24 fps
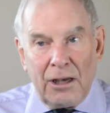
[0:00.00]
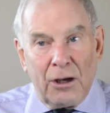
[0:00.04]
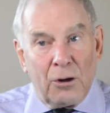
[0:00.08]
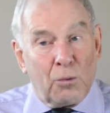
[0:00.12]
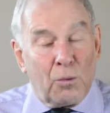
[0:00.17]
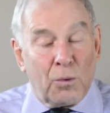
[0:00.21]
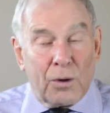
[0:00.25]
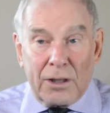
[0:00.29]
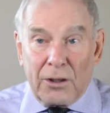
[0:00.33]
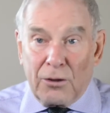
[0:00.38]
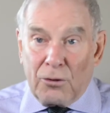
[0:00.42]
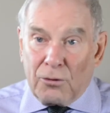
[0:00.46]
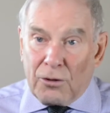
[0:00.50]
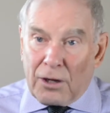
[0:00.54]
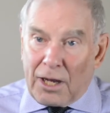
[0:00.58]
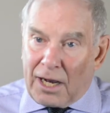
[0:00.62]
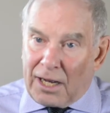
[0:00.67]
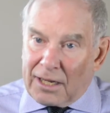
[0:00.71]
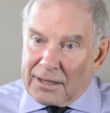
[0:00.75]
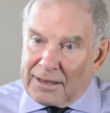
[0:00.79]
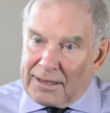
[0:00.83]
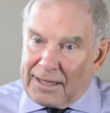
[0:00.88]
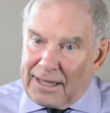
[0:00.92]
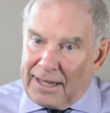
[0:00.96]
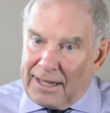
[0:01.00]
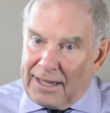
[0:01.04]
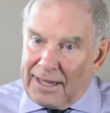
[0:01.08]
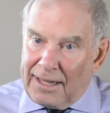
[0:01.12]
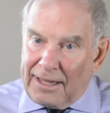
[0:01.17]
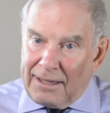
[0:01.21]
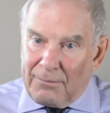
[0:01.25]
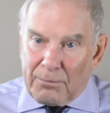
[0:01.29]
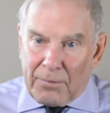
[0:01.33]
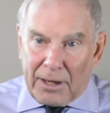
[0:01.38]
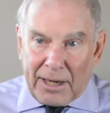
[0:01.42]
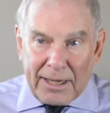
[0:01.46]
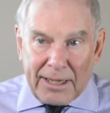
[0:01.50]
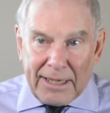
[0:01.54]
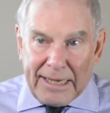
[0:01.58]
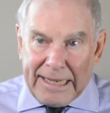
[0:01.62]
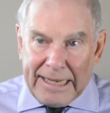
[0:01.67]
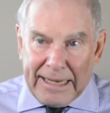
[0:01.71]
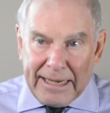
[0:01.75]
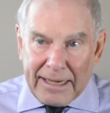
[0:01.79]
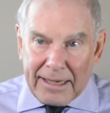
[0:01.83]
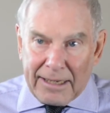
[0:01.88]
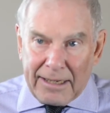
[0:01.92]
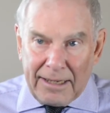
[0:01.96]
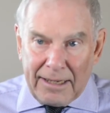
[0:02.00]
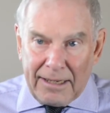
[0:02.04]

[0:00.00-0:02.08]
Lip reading: Whether or not they might head